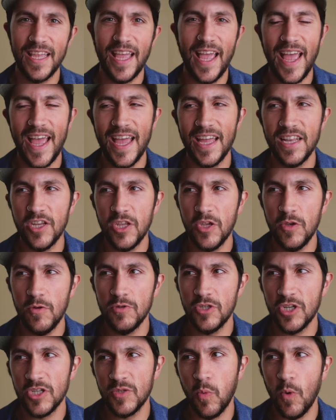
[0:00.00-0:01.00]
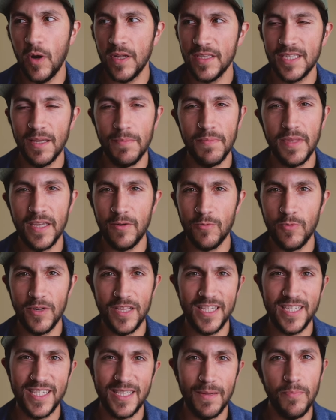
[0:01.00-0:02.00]
and you just want something
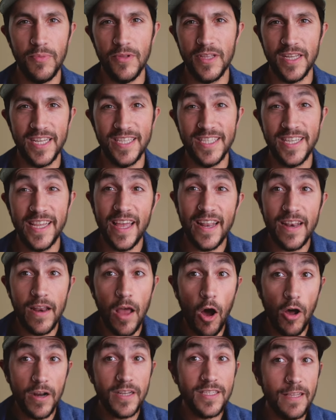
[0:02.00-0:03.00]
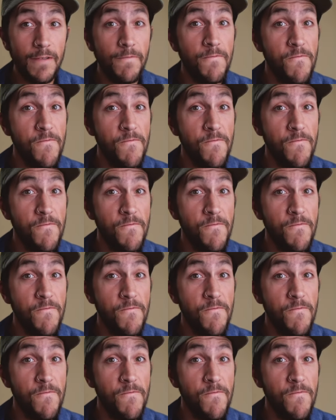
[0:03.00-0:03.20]
really simple and easy and honestly